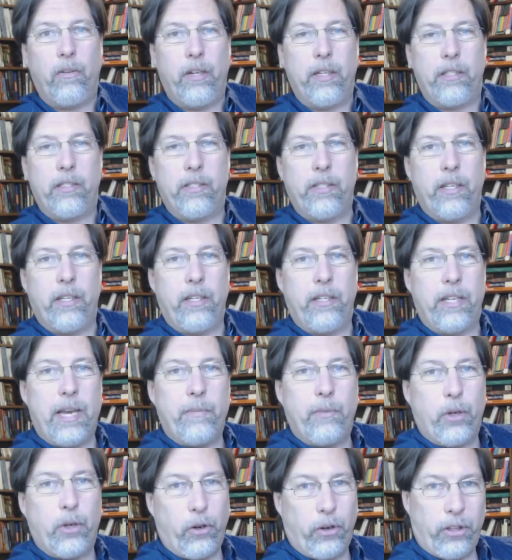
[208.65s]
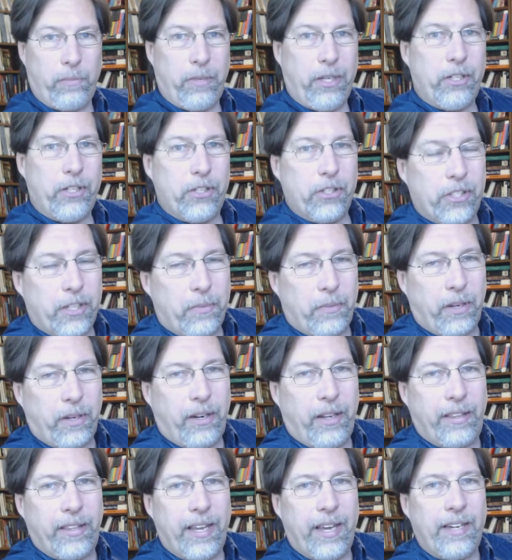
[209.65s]
it's time to go to the beach or something
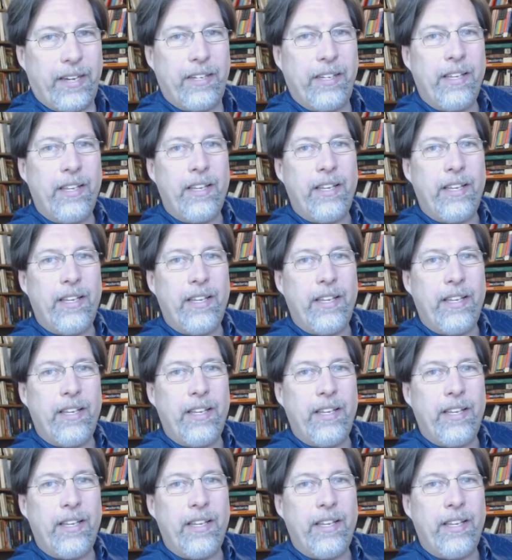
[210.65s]
like that.